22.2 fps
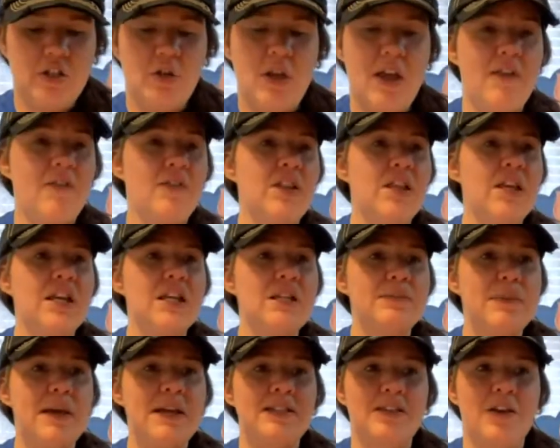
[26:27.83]
Everything is
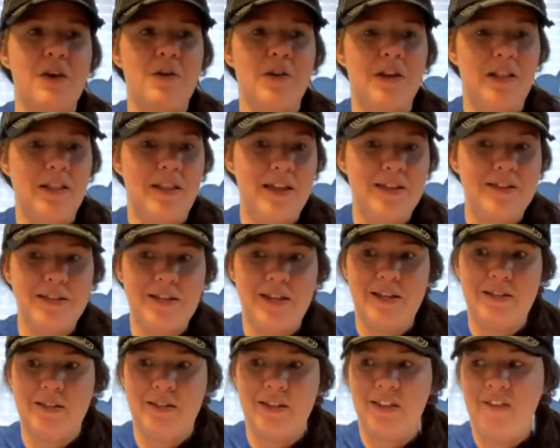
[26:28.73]
base coated. Let's
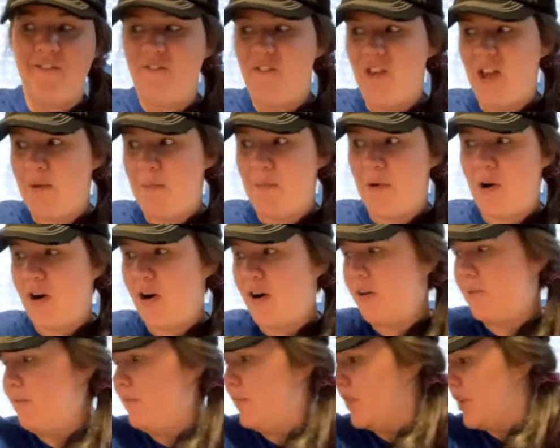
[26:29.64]
get to the fun
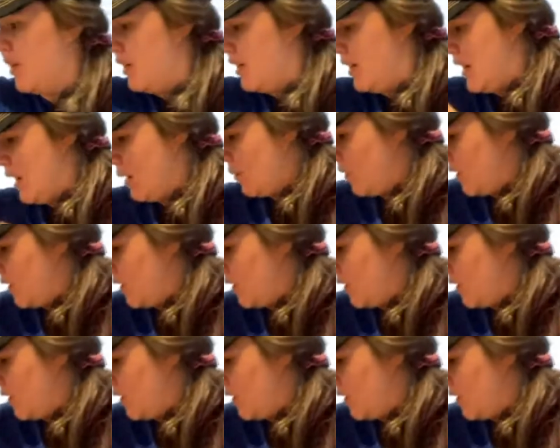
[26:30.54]
part. Now